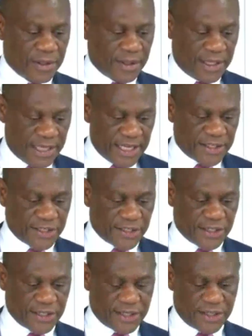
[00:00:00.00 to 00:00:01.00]

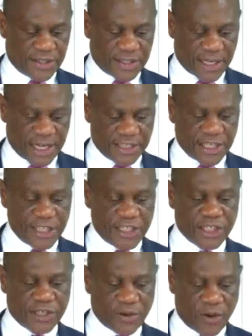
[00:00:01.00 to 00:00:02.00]
This
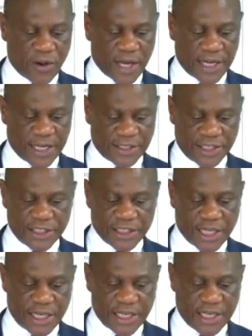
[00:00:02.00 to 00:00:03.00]
strategic,
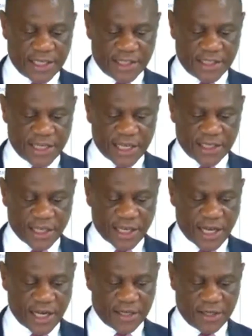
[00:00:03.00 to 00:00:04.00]
organizational, and
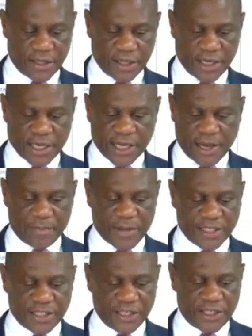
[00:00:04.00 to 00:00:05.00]
technical
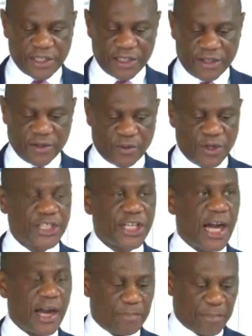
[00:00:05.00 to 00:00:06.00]
capacity, which
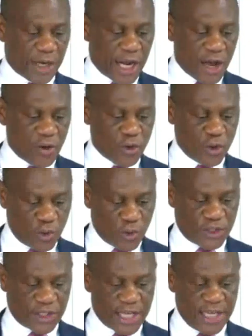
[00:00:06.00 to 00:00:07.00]
I'm proud to
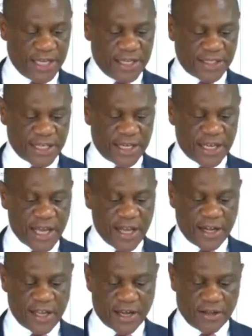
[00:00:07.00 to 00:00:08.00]
say is an
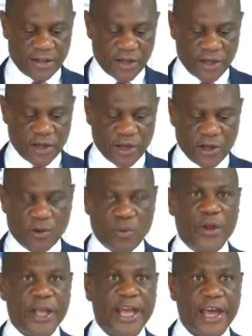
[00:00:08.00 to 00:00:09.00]
area
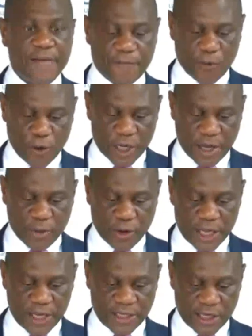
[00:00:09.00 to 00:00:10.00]
we have
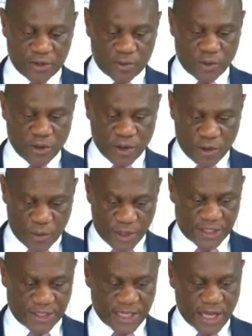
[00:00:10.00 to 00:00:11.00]
collaborated with
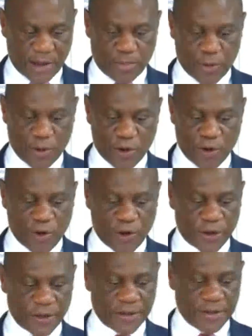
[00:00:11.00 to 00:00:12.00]
Singapore on,